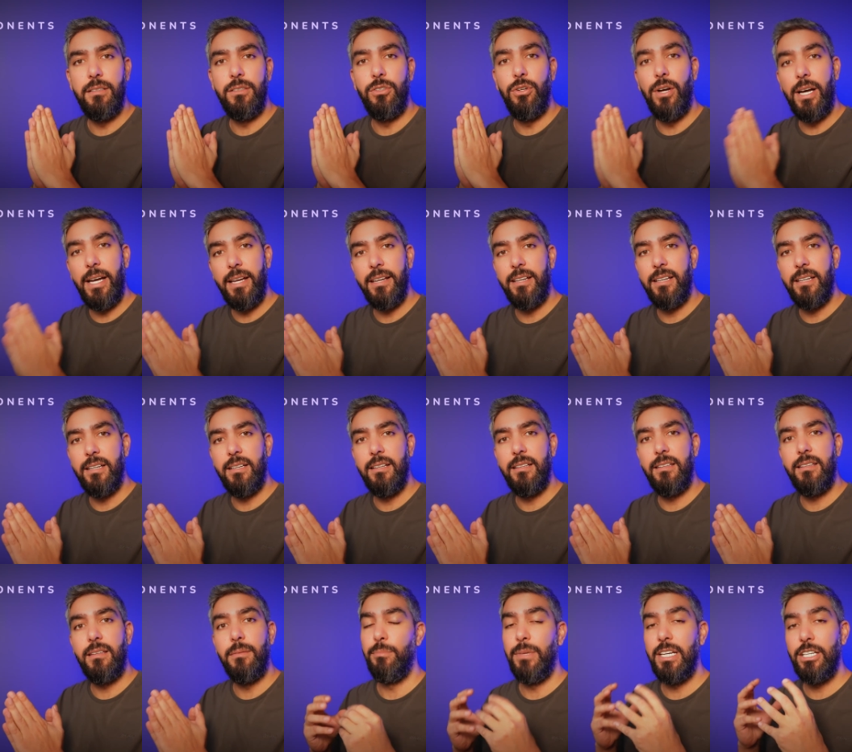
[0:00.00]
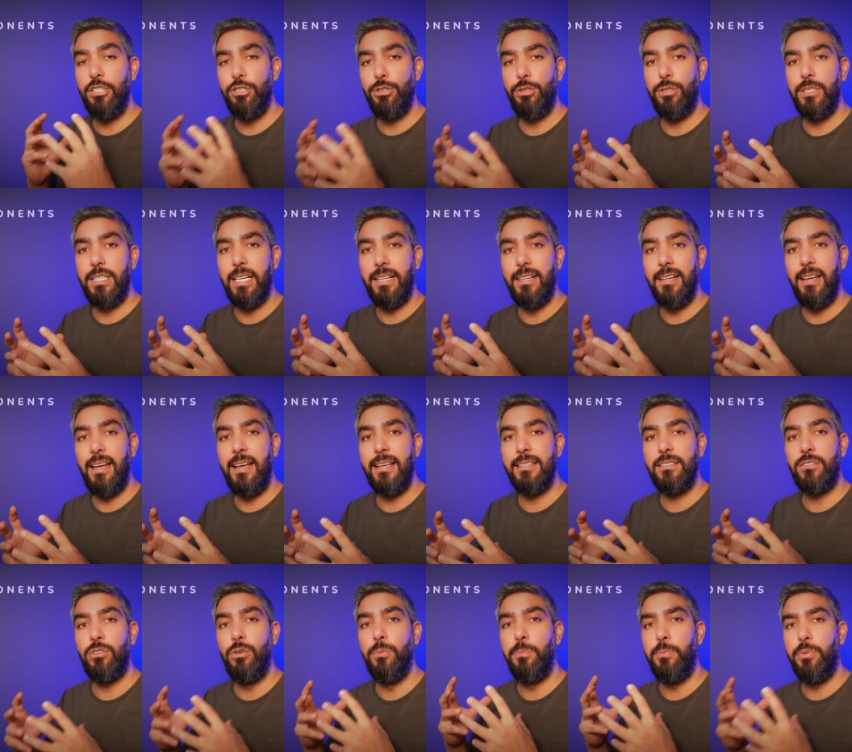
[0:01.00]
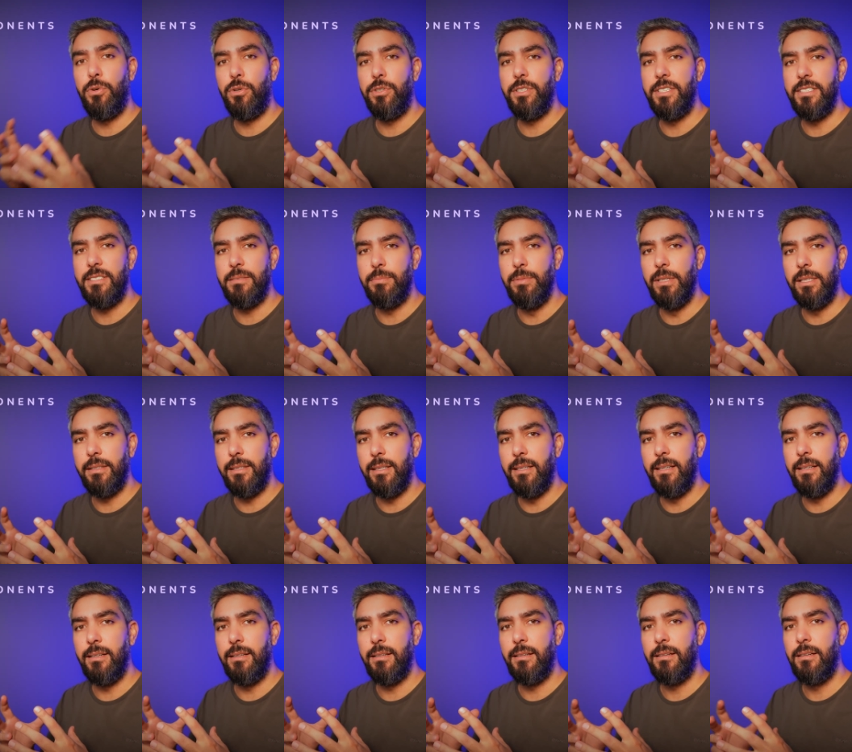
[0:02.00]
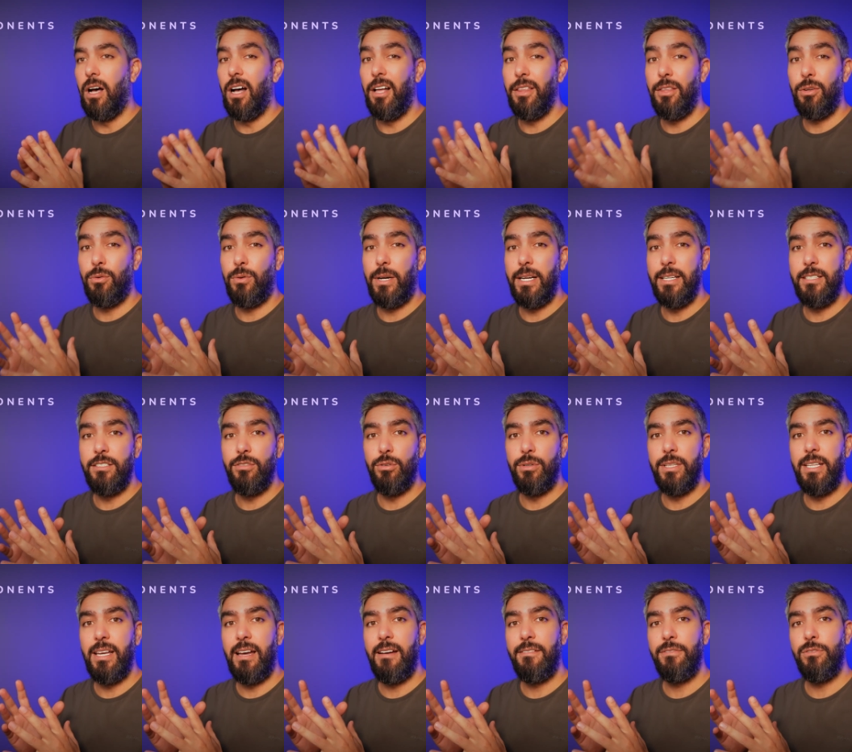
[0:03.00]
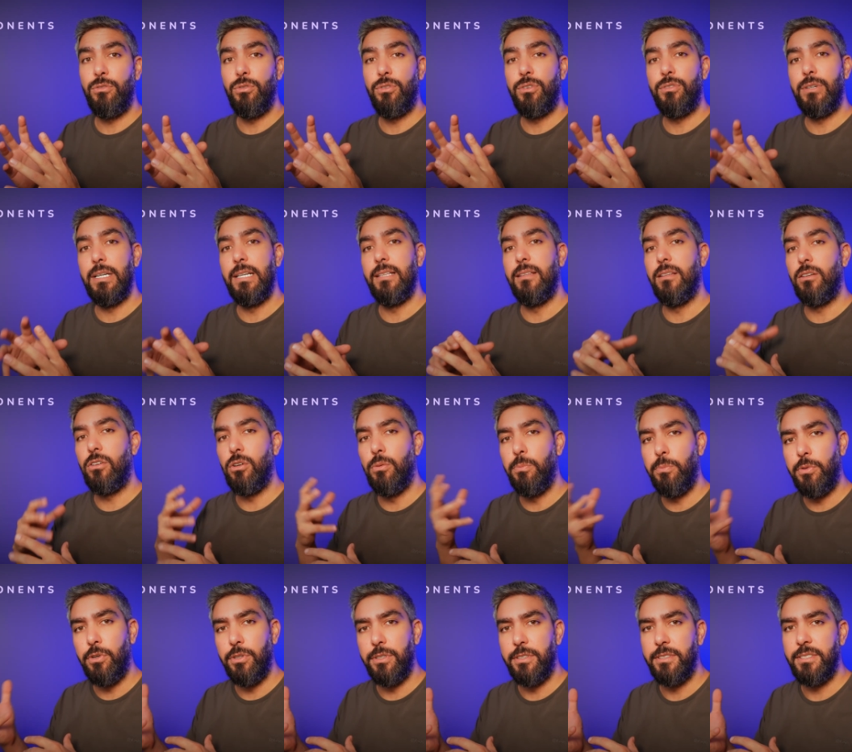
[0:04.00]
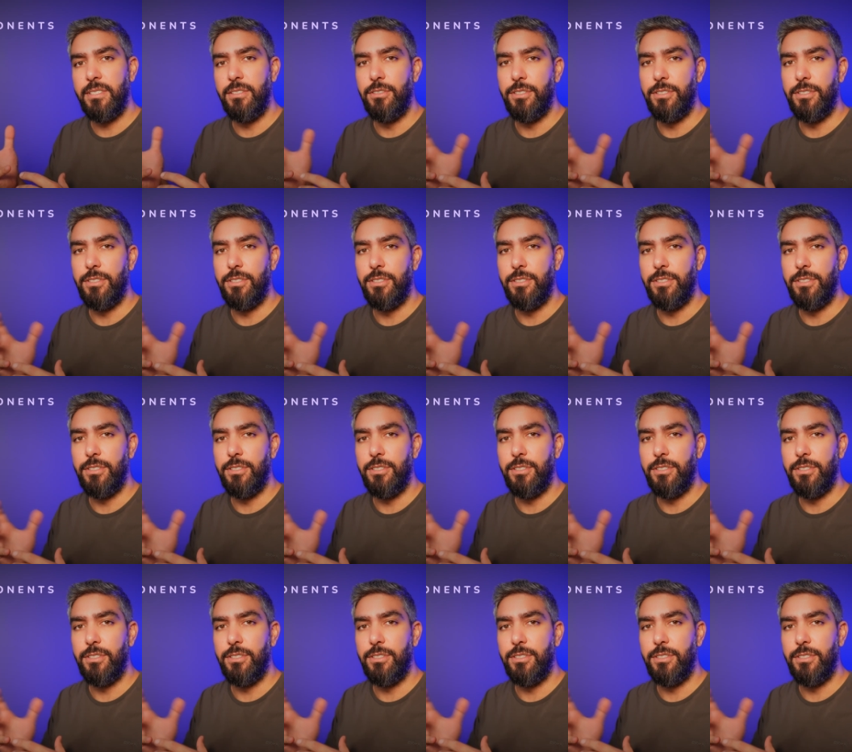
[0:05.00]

UI kit, make sure that it has components built in. Otherwise, you would have to create the components